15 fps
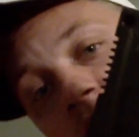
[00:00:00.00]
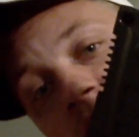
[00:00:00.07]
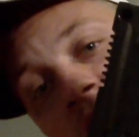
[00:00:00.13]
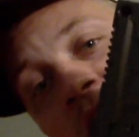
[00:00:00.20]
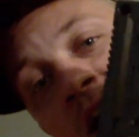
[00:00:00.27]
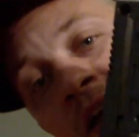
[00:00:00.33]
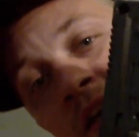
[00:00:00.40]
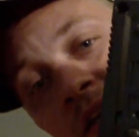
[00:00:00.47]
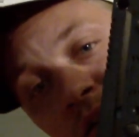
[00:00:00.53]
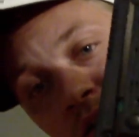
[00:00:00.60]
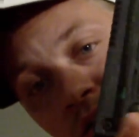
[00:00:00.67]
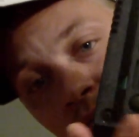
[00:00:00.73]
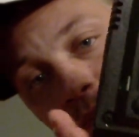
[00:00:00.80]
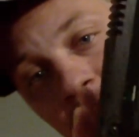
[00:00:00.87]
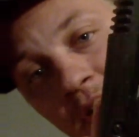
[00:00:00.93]
tiny
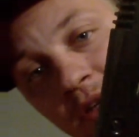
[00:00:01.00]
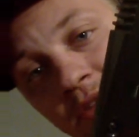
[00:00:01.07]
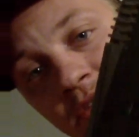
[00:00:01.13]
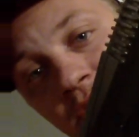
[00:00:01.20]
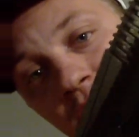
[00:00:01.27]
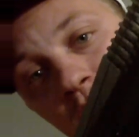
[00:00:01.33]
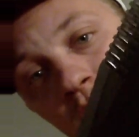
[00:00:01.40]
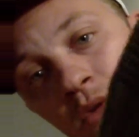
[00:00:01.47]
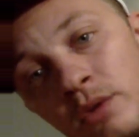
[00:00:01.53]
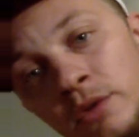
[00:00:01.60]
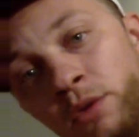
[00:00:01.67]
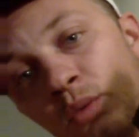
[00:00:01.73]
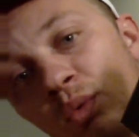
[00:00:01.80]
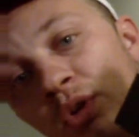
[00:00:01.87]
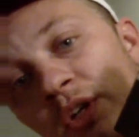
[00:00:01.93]
compared to
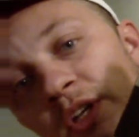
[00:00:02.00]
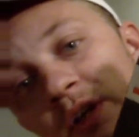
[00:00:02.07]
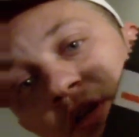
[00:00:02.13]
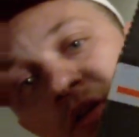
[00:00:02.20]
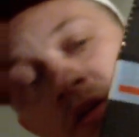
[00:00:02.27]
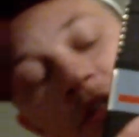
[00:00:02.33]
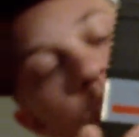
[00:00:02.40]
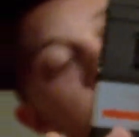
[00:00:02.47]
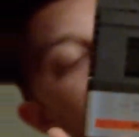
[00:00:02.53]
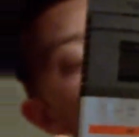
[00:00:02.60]
the Woody. This